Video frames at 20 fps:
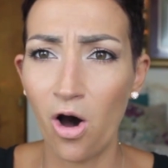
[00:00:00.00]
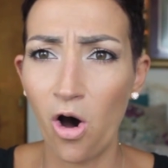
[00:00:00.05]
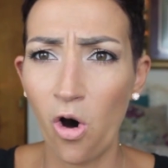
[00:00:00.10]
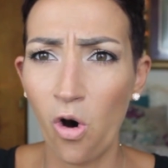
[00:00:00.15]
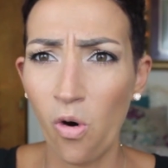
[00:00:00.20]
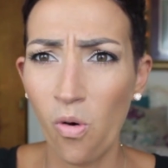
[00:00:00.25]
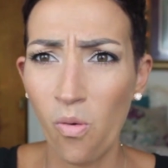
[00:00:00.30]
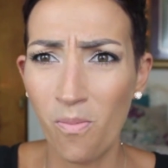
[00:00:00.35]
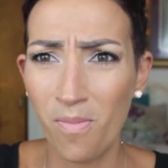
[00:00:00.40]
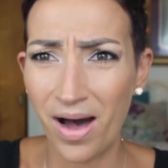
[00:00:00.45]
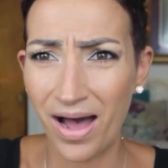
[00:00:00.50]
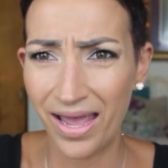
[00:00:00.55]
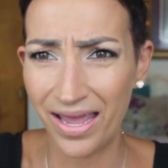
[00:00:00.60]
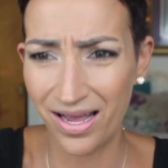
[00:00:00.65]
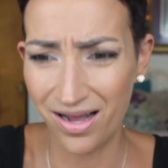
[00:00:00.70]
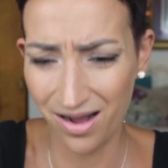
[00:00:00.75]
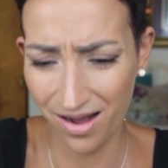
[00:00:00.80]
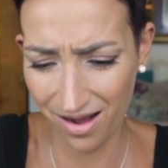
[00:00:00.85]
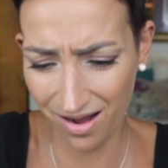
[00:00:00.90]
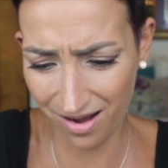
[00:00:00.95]
Oh my
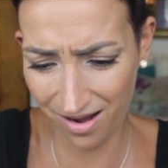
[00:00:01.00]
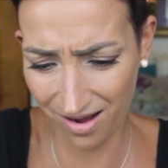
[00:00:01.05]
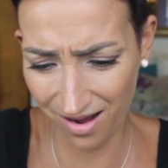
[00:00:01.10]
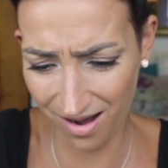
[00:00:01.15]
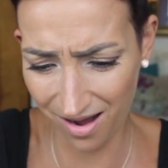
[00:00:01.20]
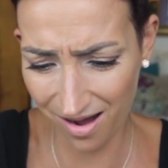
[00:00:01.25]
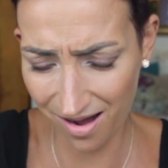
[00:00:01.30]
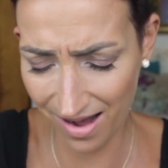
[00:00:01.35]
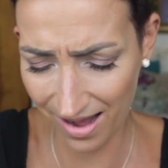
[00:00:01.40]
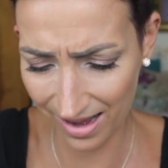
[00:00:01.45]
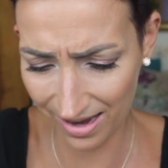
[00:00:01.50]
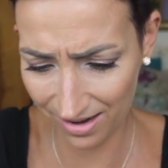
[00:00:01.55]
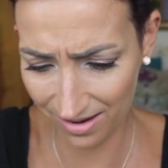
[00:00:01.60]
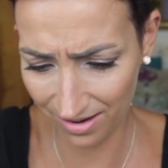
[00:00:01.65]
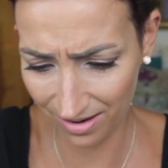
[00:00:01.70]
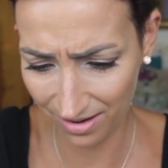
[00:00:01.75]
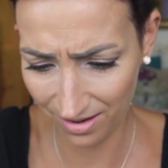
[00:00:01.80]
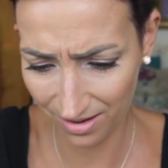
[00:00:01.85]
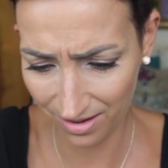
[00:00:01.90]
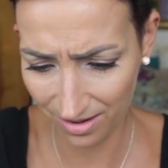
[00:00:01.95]
God.